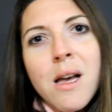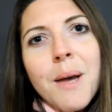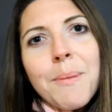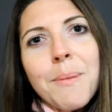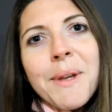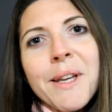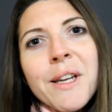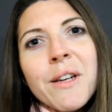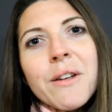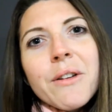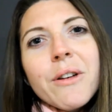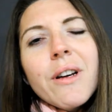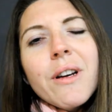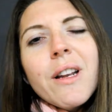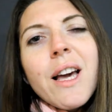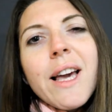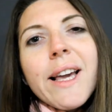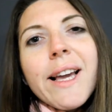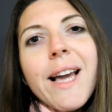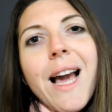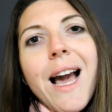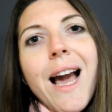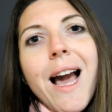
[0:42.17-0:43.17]
I mean, not
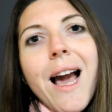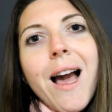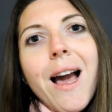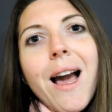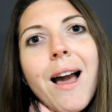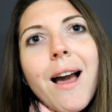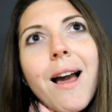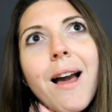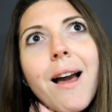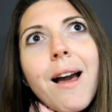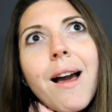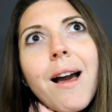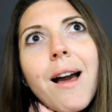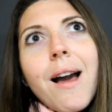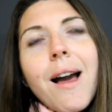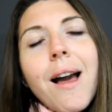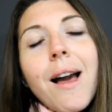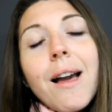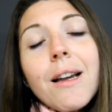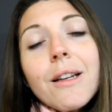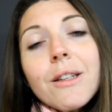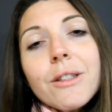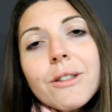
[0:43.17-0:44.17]
like
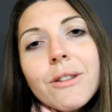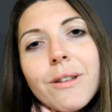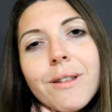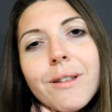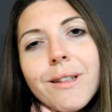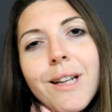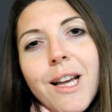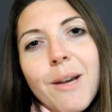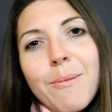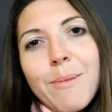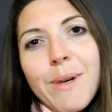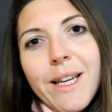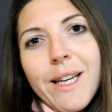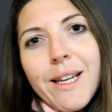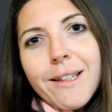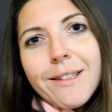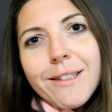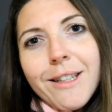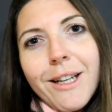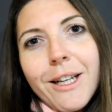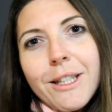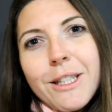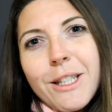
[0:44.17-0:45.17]
anxious like my
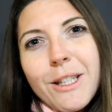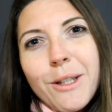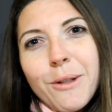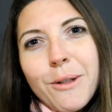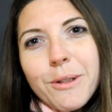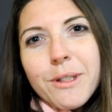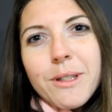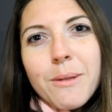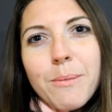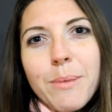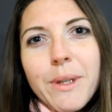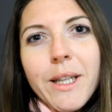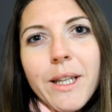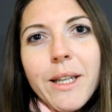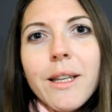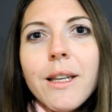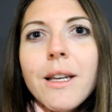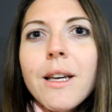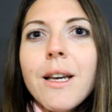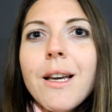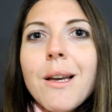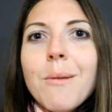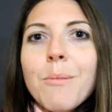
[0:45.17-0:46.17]
anxiety used to
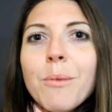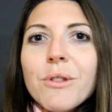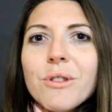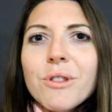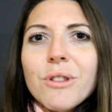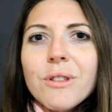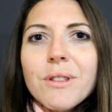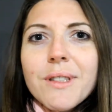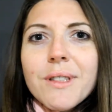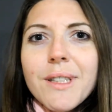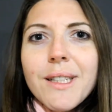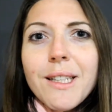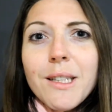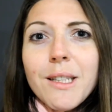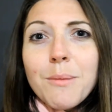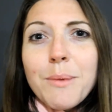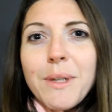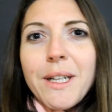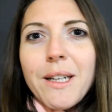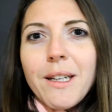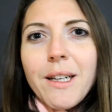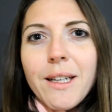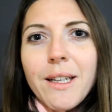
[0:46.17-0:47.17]
be, but just a little
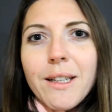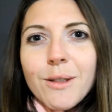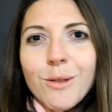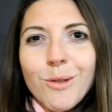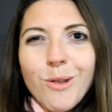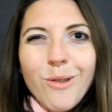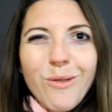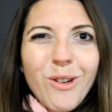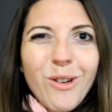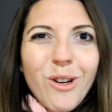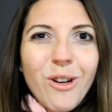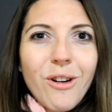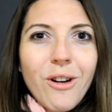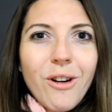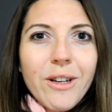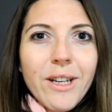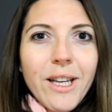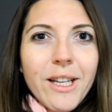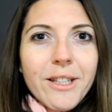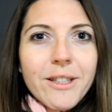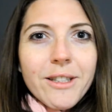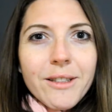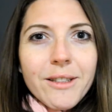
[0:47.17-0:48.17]
bit like sort of
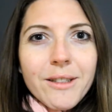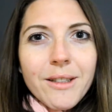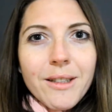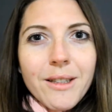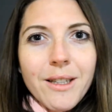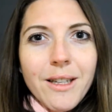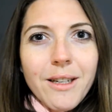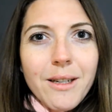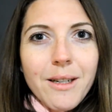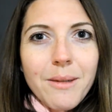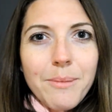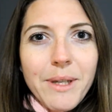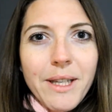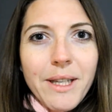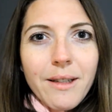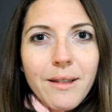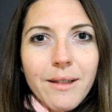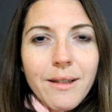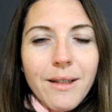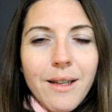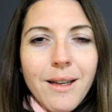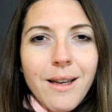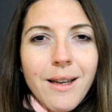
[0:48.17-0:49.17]
on edge and a
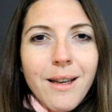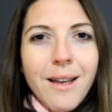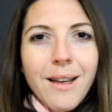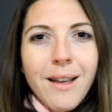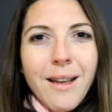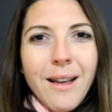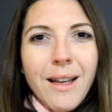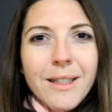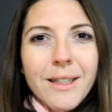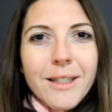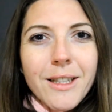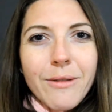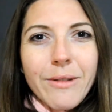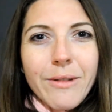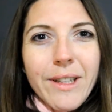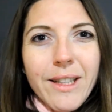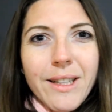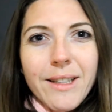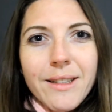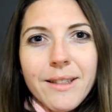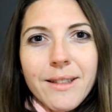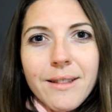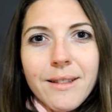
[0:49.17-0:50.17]
bit, I don't know,
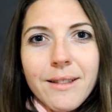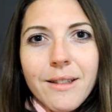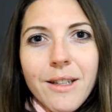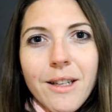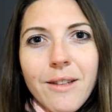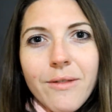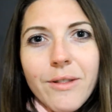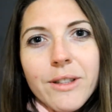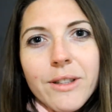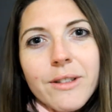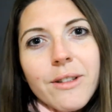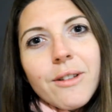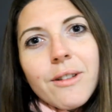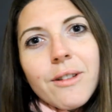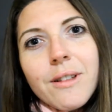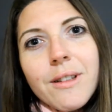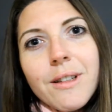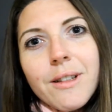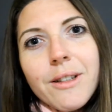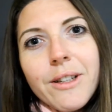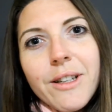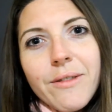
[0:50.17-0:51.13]
it's nervous because